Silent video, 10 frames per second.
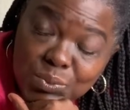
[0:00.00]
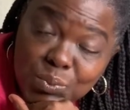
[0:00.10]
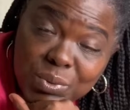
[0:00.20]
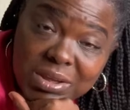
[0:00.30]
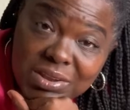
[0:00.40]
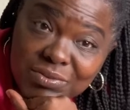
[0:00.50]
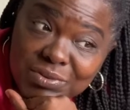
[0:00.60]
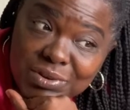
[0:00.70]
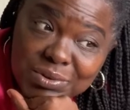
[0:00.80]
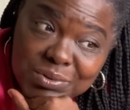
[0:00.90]
ready
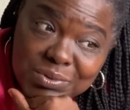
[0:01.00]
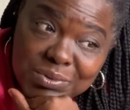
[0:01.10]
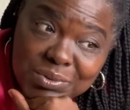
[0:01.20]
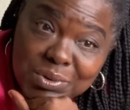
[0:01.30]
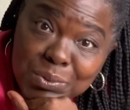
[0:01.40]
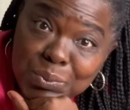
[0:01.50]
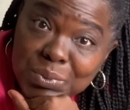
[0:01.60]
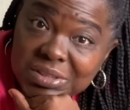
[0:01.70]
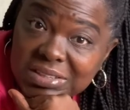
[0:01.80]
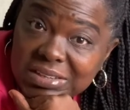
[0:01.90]
for
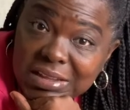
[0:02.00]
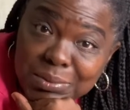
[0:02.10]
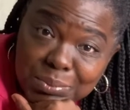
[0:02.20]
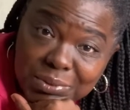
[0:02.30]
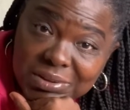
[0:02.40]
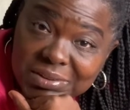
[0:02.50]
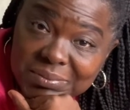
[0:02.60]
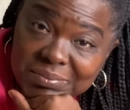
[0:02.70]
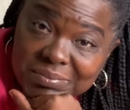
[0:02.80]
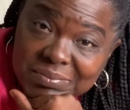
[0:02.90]
what the day brings.
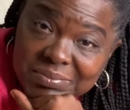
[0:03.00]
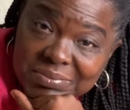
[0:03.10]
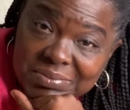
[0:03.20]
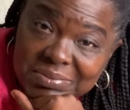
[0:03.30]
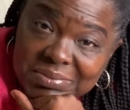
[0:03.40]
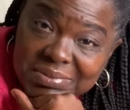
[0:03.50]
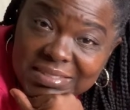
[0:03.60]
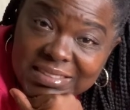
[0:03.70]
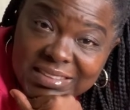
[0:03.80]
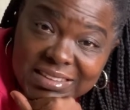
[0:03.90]

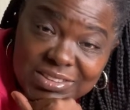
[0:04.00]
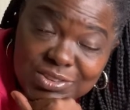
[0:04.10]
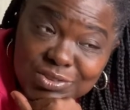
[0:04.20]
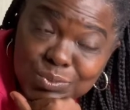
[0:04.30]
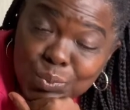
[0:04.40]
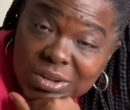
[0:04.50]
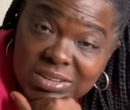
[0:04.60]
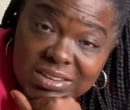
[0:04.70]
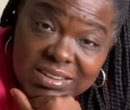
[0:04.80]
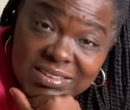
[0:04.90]
Just one
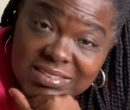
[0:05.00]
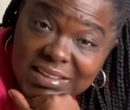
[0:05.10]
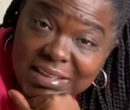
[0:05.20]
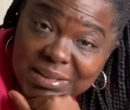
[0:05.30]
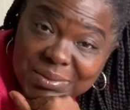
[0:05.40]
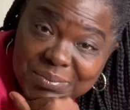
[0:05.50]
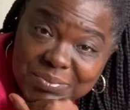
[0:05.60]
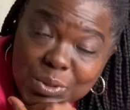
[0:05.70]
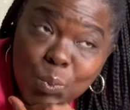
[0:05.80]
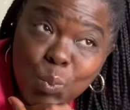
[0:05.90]
day at a time.
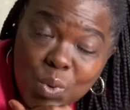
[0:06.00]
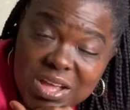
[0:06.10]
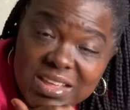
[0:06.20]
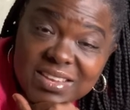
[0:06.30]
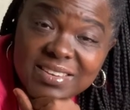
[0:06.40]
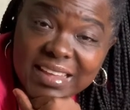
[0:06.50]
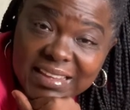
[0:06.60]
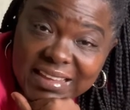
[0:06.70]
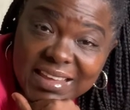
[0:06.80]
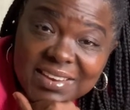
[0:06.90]
One day
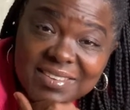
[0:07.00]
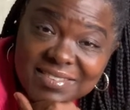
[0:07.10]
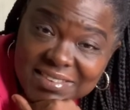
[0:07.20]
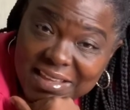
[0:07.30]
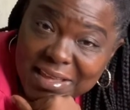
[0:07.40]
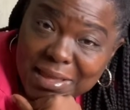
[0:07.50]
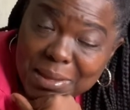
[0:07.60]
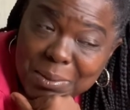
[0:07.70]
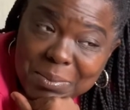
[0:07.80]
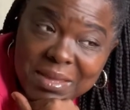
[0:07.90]
at a
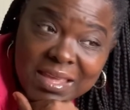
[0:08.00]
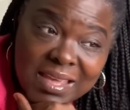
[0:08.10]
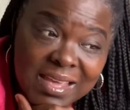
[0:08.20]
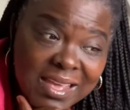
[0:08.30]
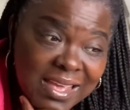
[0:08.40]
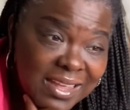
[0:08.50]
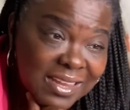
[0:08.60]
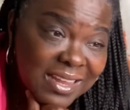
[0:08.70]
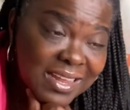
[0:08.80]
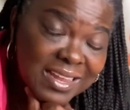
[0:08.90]
time.
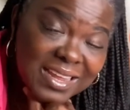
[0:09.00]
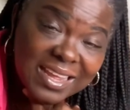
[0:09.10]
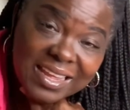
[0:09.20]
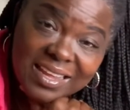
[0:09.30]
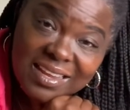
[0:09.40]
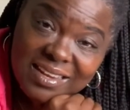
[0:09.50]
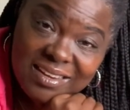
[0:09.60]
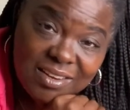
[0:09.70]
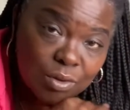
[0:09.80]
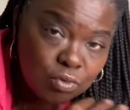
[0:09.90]

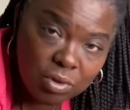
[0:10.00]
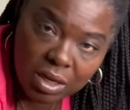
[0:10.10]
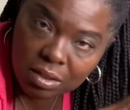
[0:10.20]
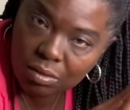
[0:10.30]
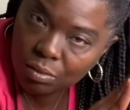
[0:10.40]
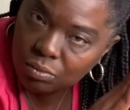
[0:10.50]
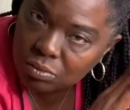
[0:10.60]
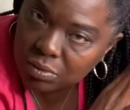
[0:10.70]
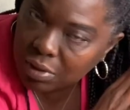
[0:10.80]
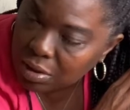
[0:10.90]
And don't try to go
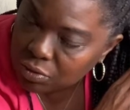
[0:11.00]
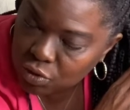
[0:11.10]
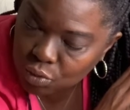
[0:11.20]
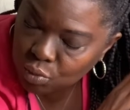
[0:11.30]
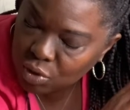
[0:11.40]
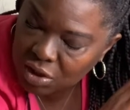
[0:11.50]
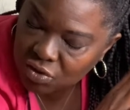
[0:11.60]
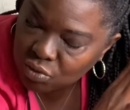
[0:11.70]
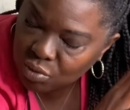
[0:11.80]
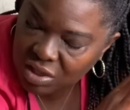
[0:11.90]
2
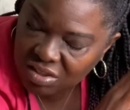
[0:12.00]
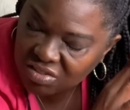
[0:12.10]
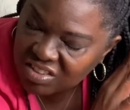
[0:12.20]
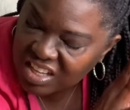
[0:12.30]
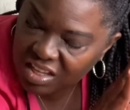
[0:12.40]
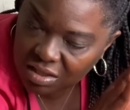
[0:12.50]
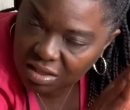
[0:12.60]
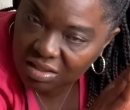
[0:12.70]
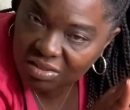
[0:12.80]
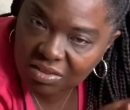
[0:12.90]
years, 3 years, 10
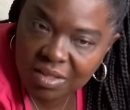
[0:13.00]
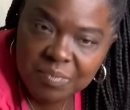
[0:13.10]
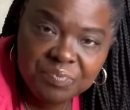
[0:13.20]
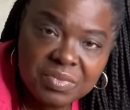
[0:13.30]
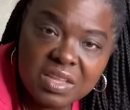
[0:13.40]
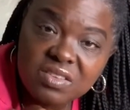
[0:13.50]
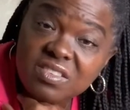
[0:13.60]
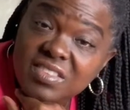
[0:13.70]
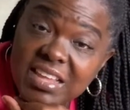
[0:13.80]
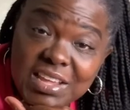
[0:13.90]
years.
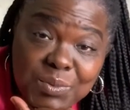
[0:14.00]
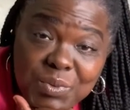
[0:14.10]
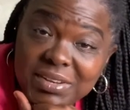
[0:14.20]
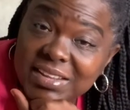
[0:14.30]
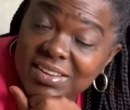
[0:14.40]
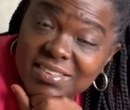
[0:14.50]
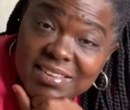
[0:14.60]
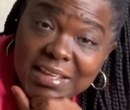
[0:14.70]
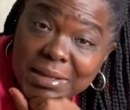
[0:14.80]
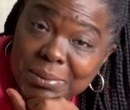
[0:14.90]
Just take it one day at a
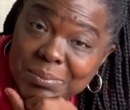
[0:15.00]
time.